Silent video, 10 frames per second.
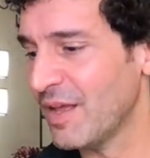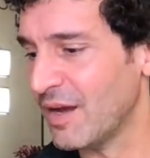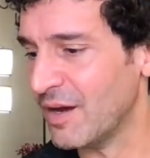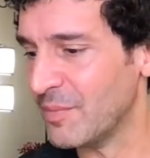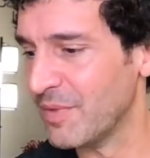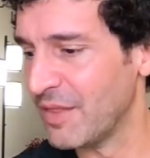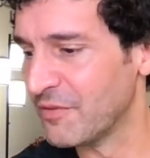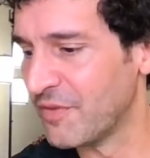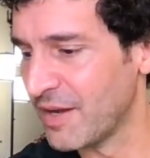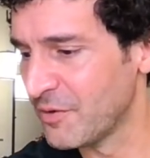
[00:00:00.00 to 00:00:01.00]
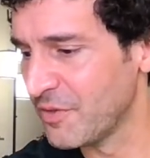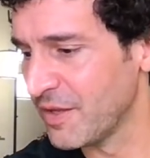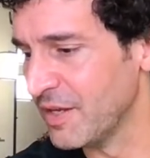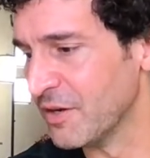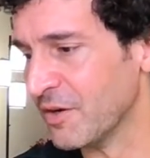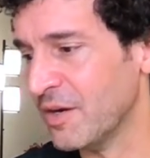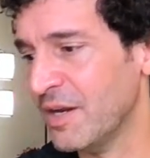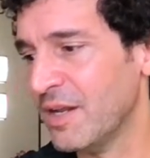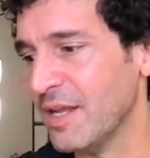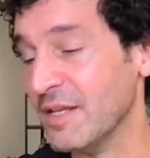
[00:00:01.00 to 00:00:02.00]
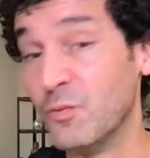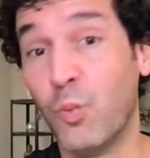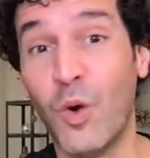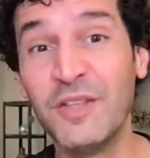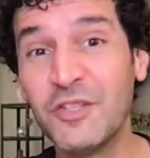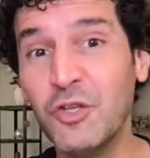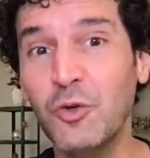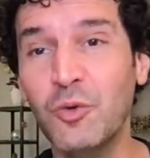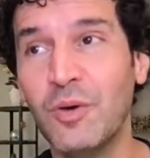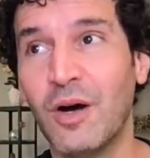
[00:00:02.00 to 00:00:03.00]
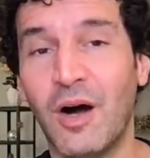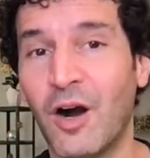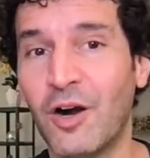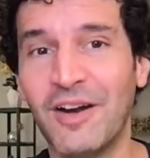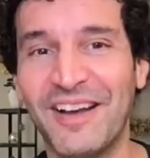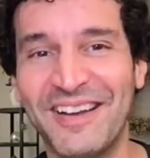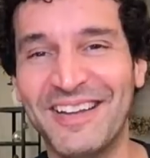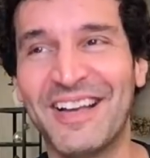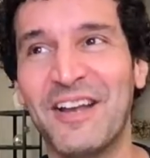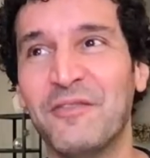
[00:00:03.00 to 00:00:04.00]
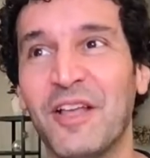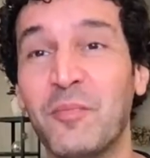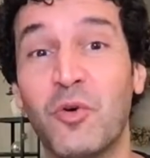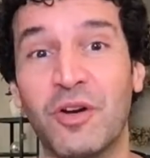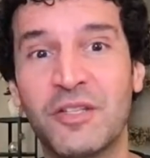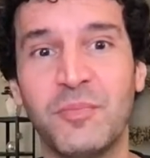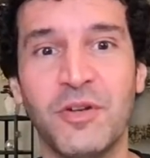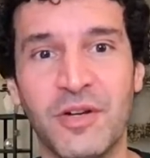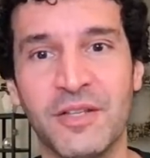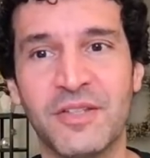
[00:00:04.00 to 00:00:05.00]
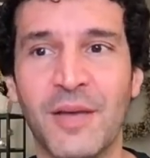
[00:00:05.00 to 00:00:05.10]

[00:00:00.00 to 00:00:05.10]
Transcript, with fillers: And the final thing here is once you are kind of like more experienced,